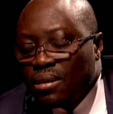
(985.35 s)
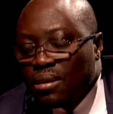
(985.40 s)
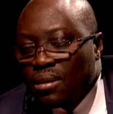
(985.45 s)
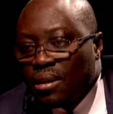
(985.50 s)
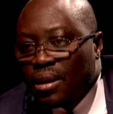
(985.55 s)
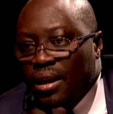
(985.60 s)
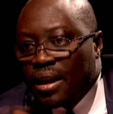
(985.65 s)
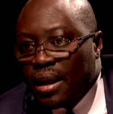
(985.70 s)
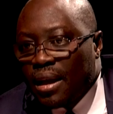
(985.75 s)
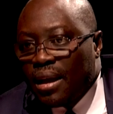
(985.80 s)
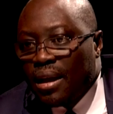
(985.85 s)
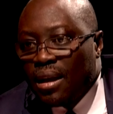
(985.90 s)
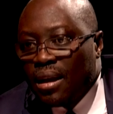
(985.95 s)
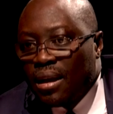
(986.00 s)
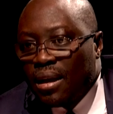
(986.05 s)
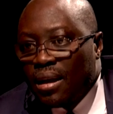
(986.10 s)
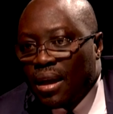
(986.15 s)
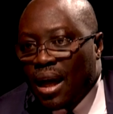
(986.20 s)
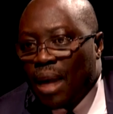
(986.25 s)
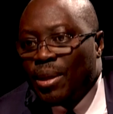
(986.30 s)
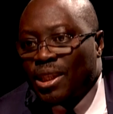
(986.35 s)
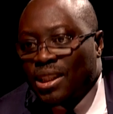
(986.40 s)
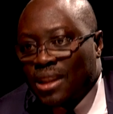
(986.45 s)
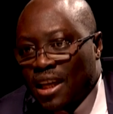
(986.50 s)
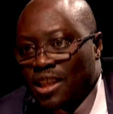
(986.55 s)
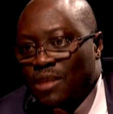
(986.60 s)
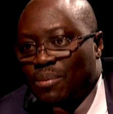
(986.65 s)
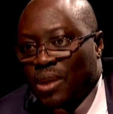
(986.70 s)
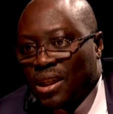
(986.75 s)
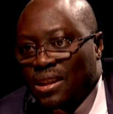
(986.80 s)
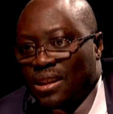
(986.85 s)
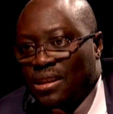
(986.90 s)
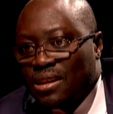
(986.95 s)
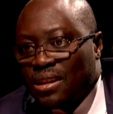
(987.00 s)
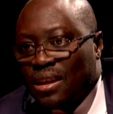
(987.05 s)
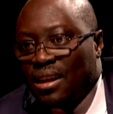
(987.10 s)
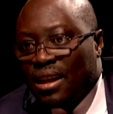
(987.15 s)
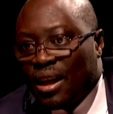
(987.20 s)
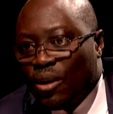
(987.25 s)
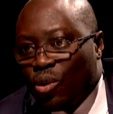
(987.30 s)
Okay, I'm a tax
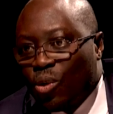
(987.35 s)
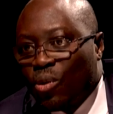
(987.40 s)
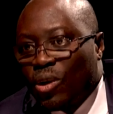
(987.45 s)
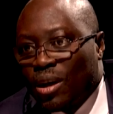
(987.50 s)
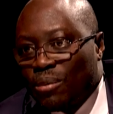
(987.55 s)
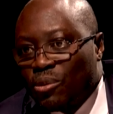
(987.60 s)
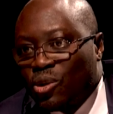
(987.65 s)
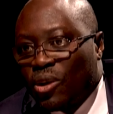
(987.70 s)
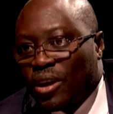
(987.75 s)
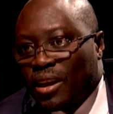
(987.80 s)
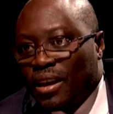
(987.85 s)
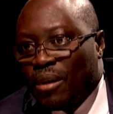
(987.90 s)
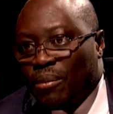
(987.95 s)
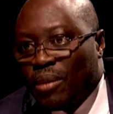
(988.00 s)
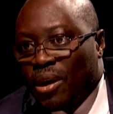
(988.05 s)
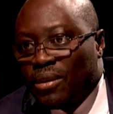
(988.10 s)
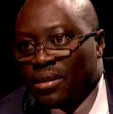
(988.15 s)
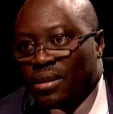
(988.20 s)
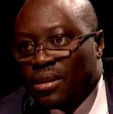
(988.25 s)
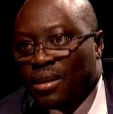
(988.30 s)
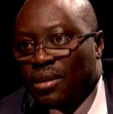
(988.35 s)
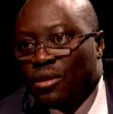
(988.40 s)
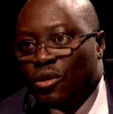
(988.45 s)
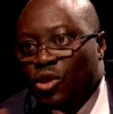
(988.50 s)
practitioner and I know what I'm talking about.